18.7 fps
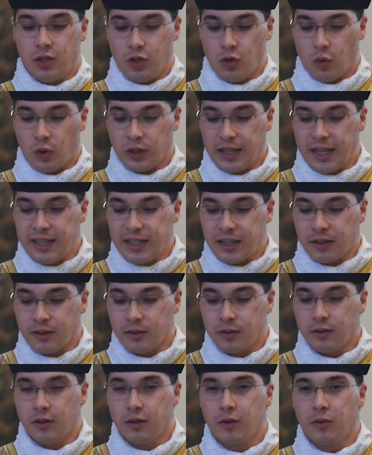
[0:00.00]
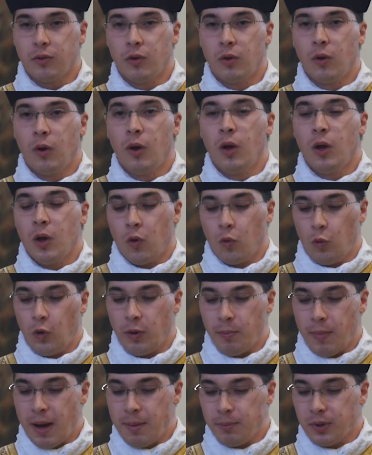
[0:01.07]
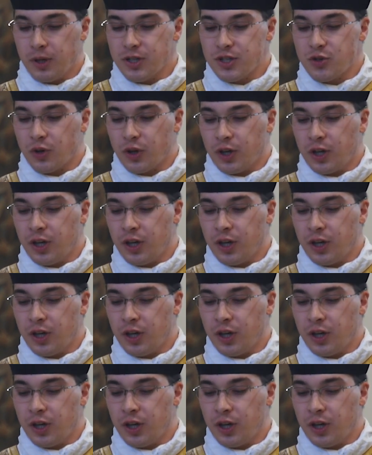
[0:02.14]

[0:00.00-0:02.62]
to Our Lady, remember to